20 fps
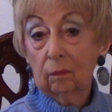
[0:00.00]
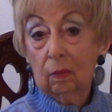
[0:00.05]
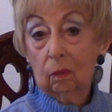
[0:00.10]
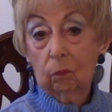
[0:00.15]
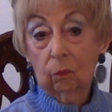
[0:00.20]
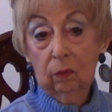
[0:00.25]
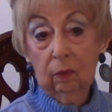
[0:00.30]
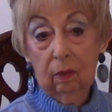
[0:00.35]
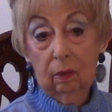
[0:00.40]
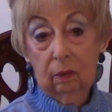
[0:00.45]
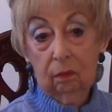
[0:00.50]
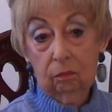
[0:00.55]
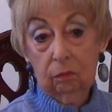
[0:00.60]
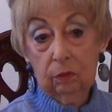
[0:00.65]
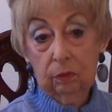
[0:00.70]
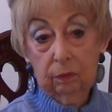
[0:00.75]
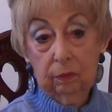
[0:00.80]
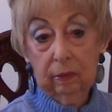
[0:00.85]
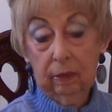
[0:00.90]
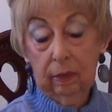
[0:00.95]
We loved
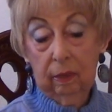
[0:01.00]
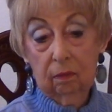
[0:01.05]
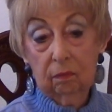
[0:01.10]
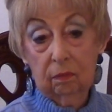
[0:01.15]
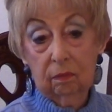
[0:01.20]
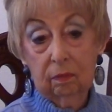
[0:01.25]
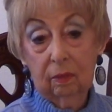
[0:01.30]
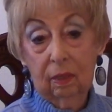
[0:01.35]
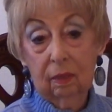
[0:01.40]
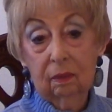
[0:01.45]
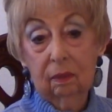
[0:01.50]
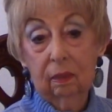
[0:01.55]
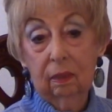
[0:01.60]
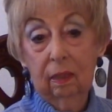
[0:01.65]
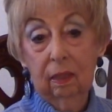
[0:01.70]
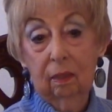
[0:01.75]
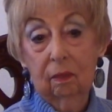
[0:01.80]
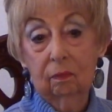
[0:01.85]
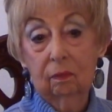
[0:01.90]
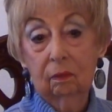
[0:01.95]
doing everything
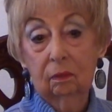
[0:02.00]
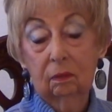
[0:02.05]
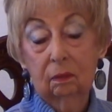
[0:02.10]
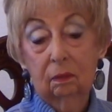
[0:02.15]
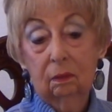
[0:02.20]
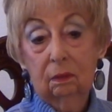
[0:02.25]
together.